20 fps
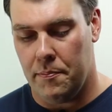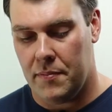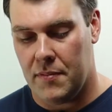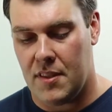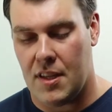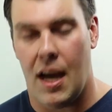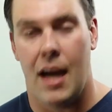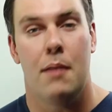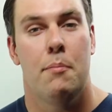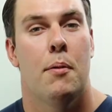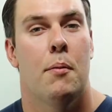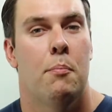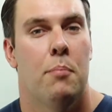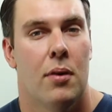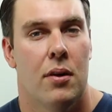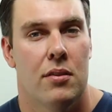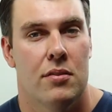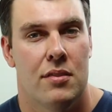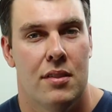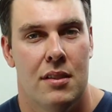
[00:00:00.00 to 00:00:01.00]
type of
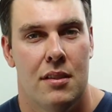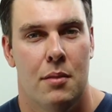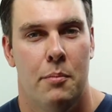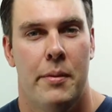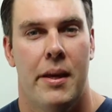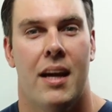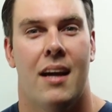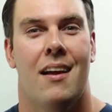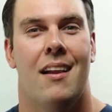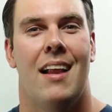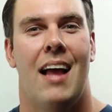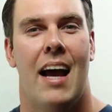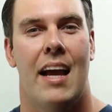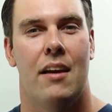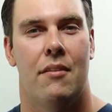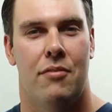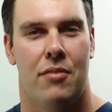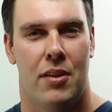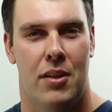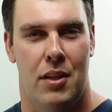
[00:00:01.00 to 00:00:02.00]
person to be a
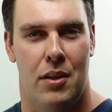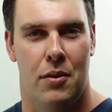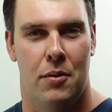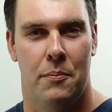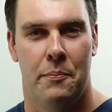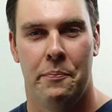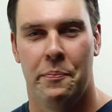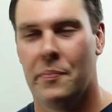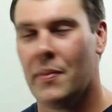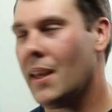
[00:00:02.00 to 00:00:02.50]
client for you.